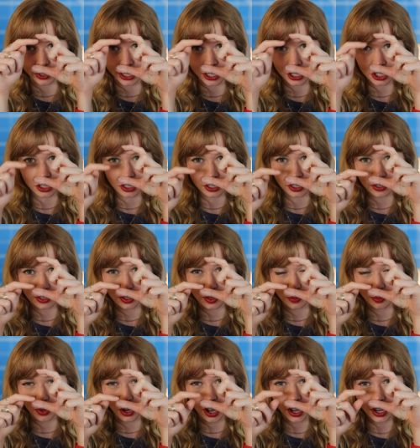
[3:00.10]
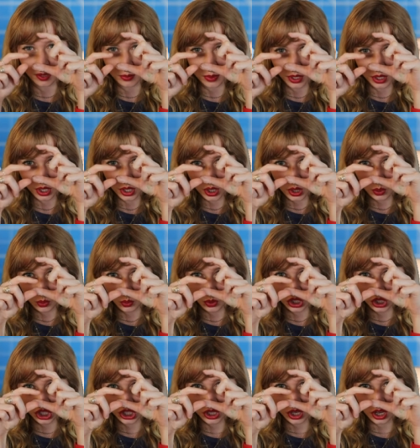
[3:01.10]
and here's the bottom. We're
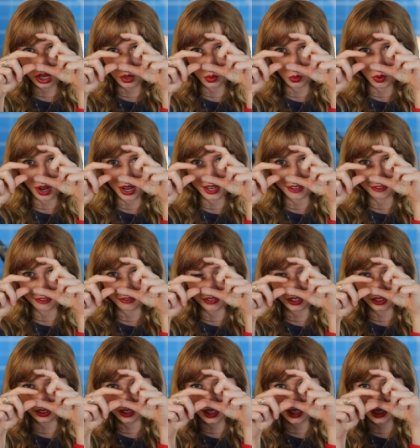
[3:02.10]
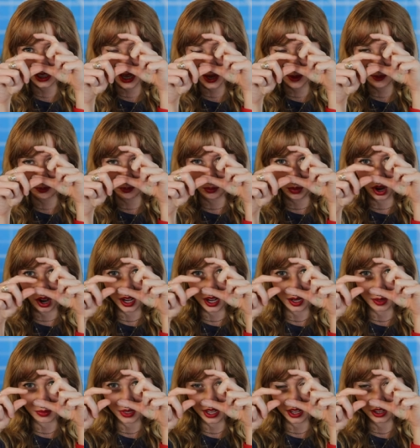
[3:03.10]
just gonna wanna fill in that
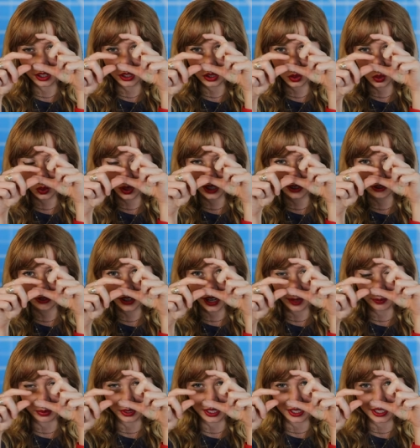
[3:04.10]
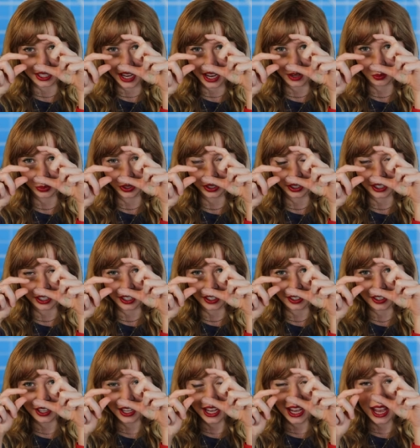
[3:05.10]
bottom twenty-five percent with it,
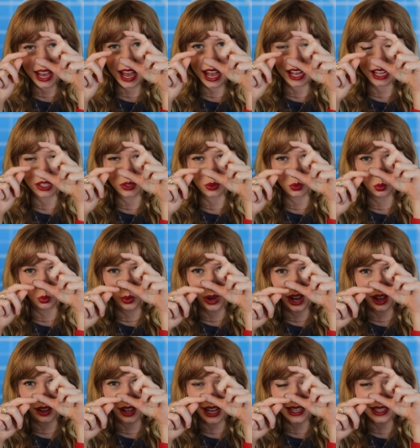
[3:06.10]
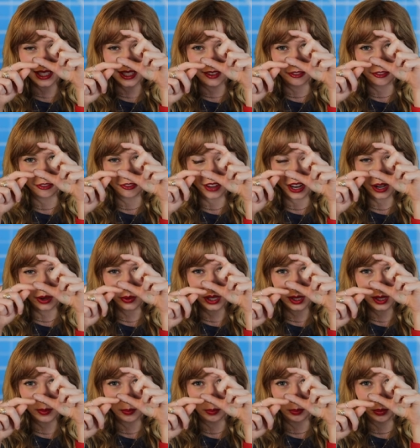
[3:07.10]
as well as the very
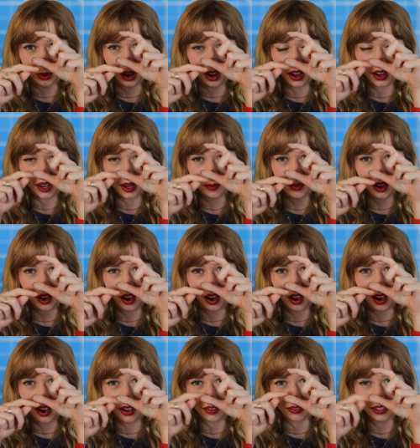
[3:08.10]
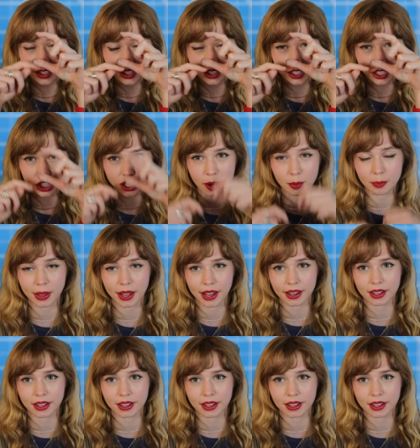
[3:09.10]
bottom of the jump pack.